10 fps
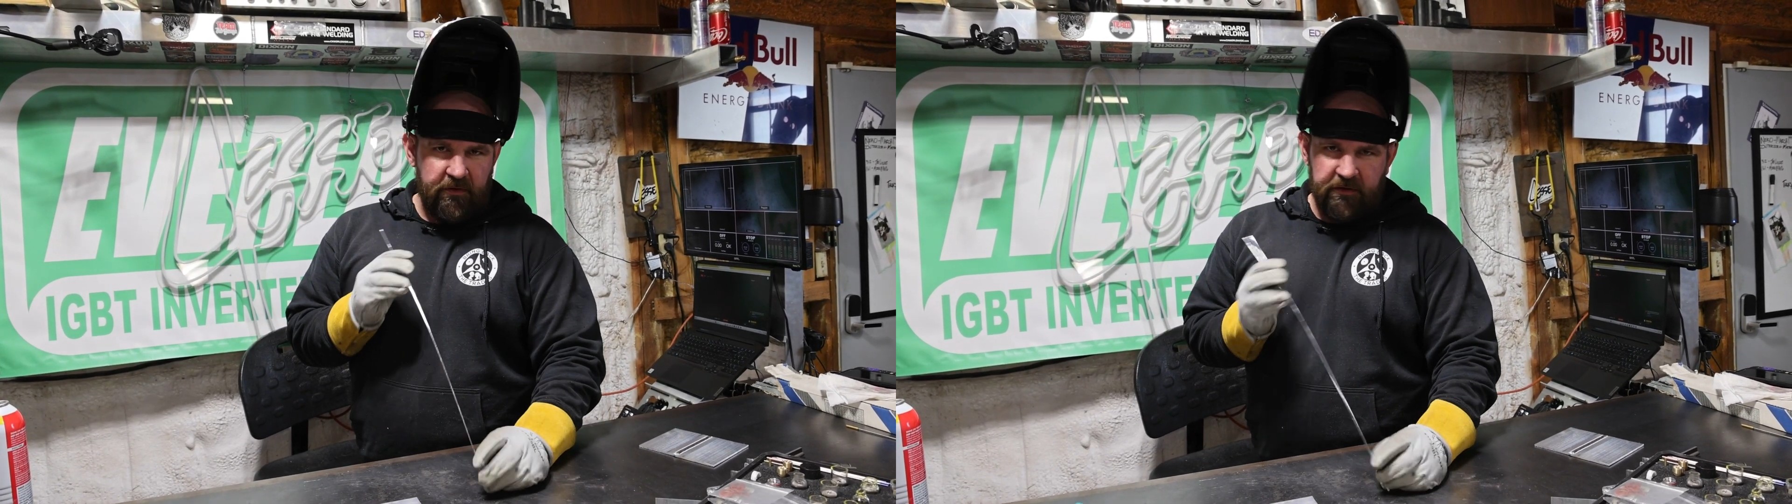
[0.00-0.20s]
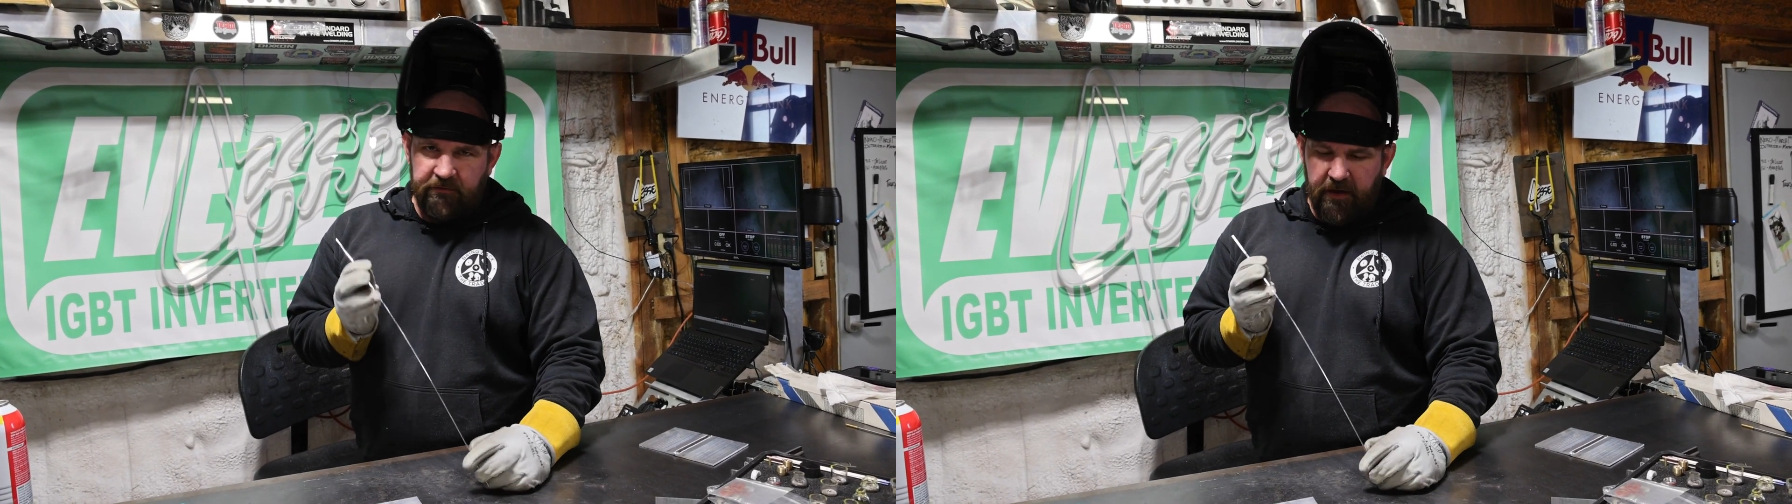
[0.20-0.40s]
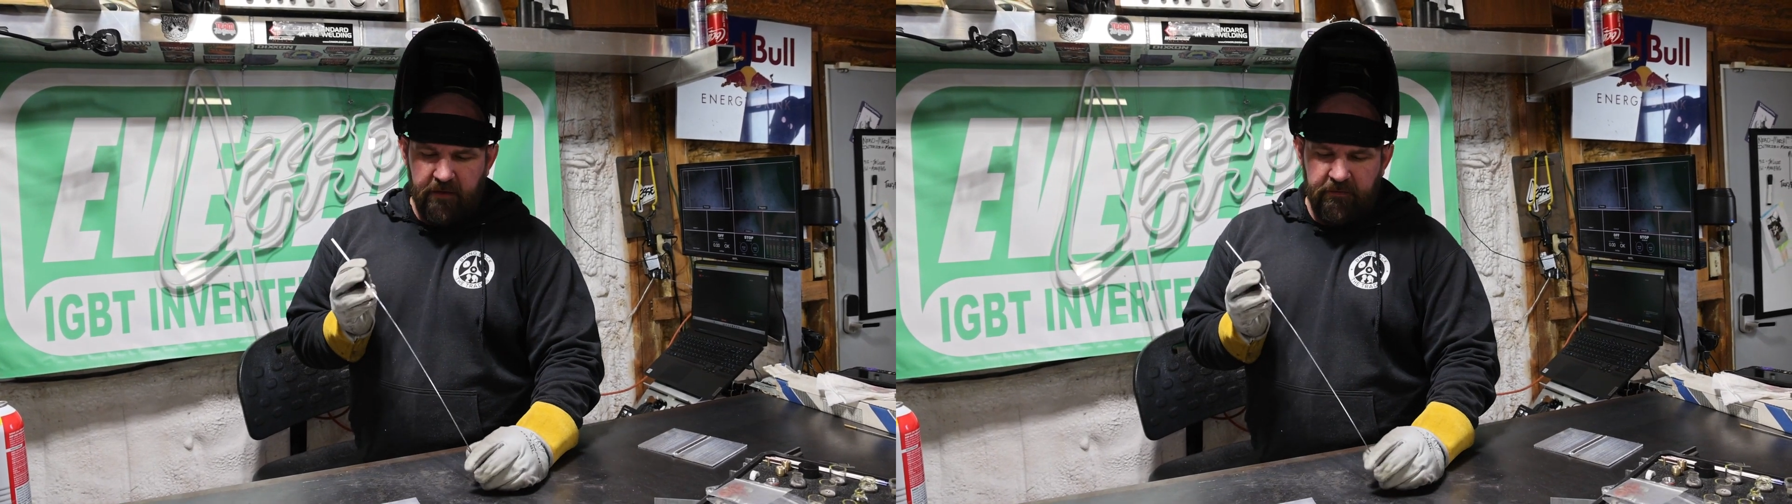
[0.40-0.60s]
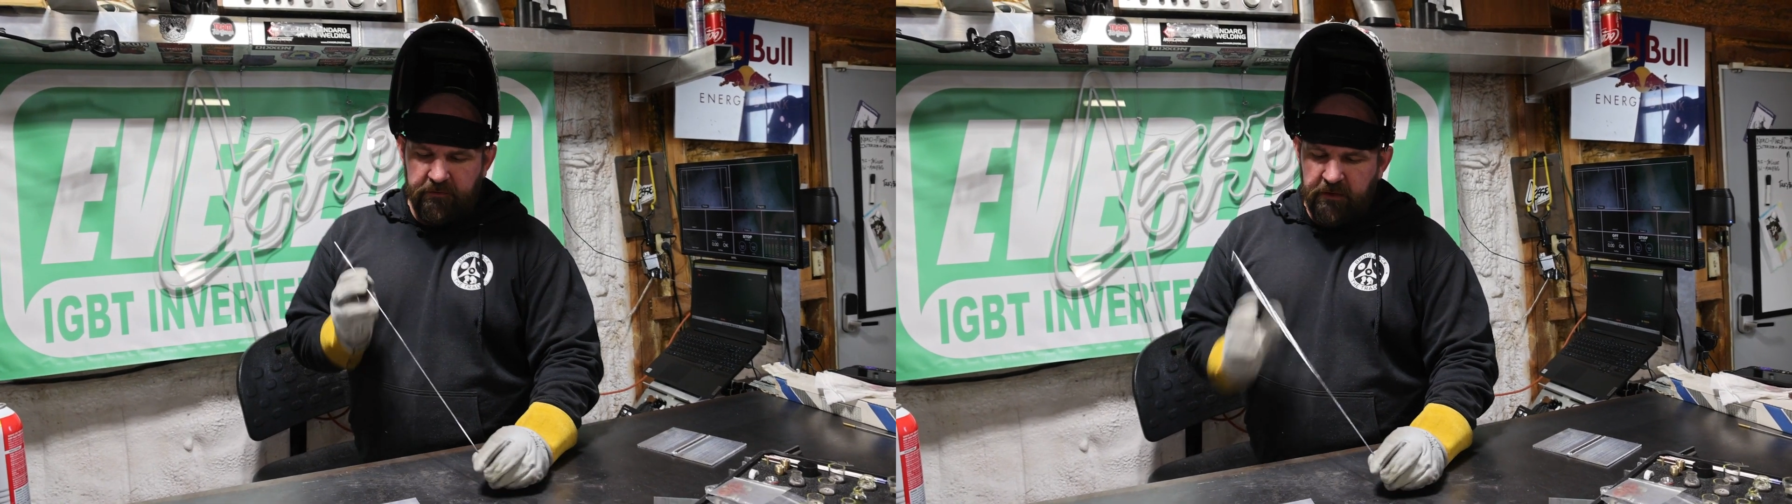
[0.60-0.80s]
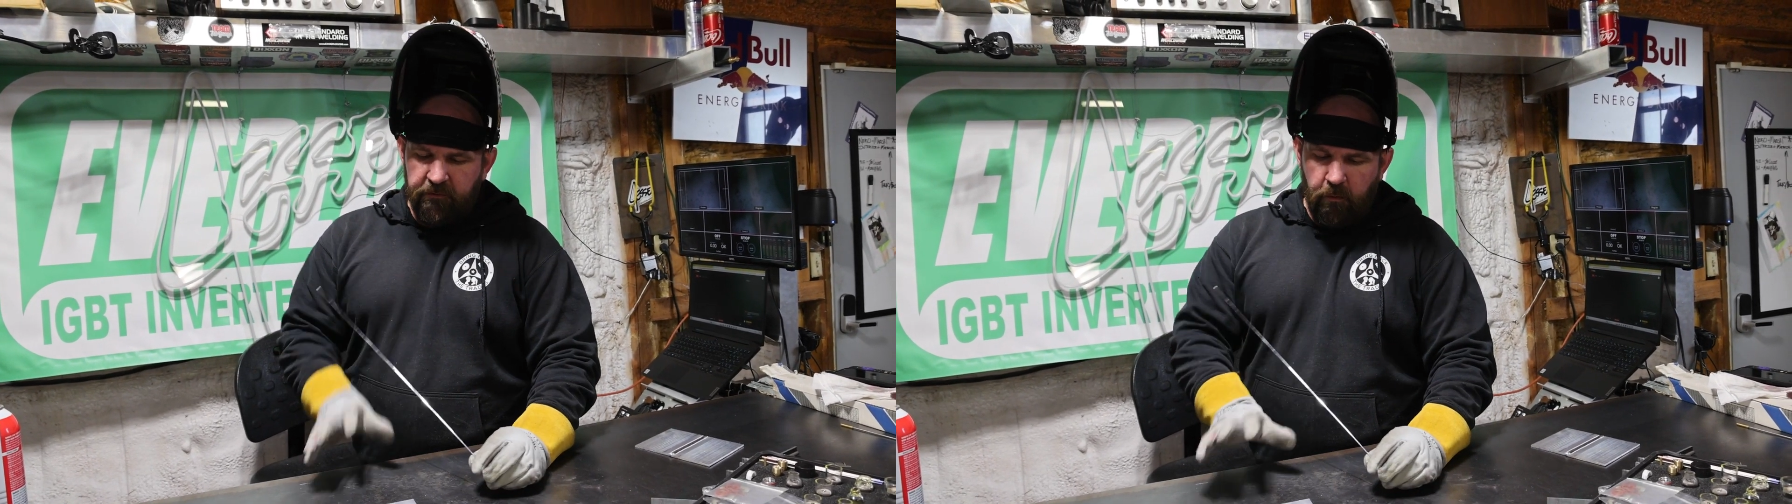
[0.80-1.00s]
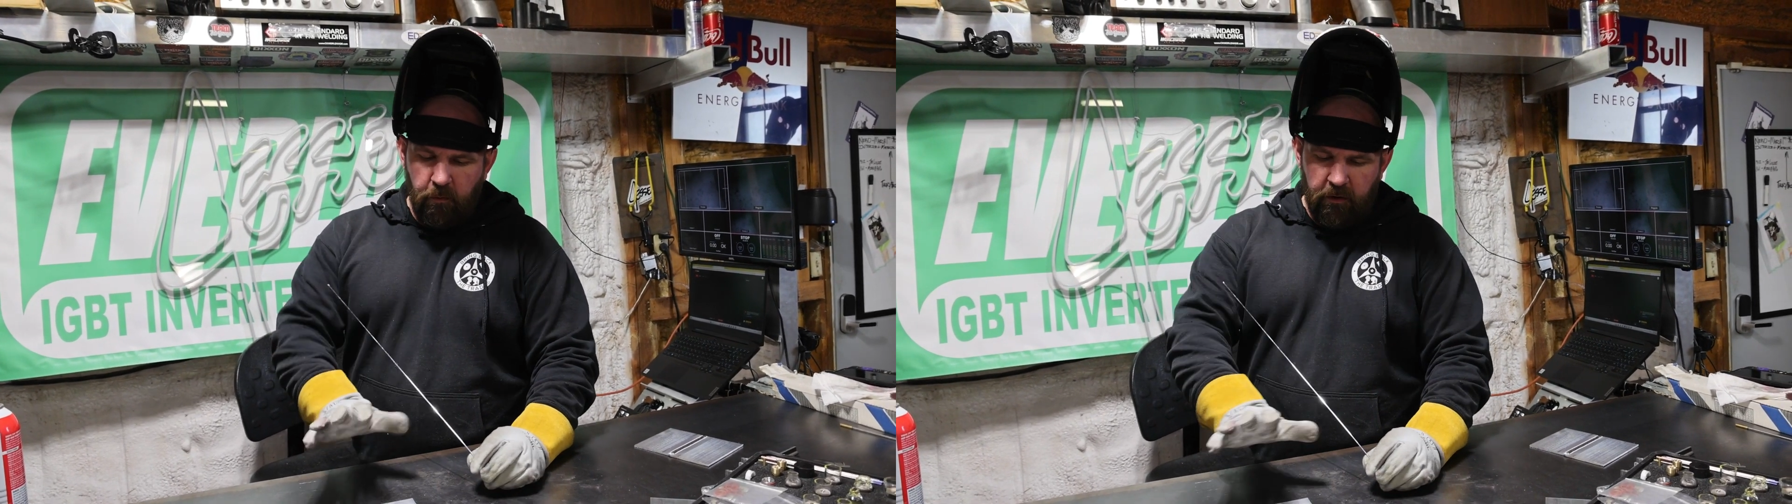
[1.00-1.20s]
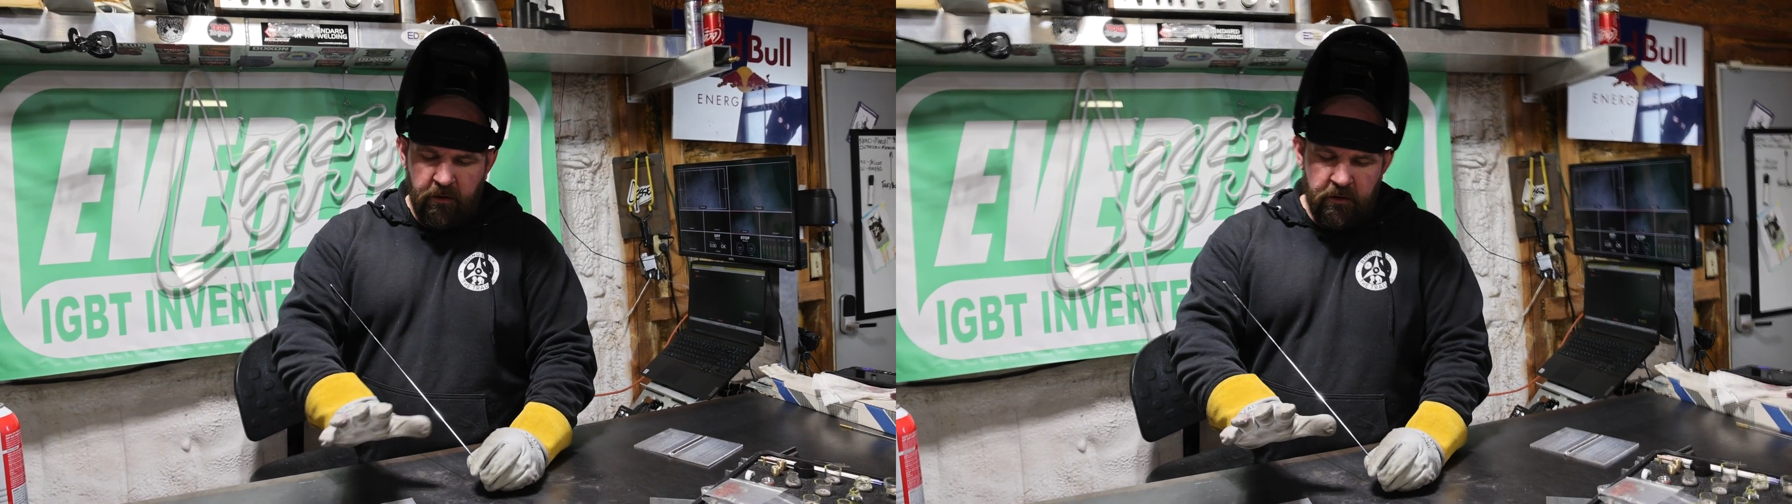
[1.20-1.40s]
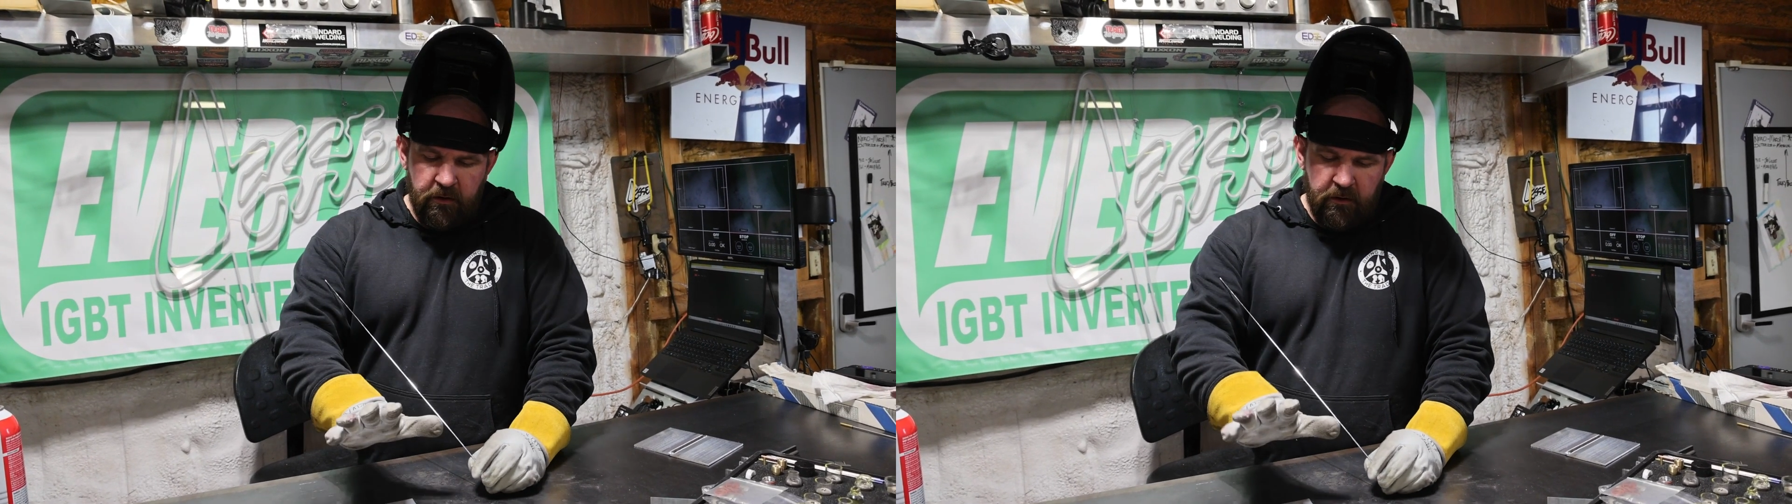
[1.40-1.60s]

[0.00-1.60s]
fifty-five fifty-four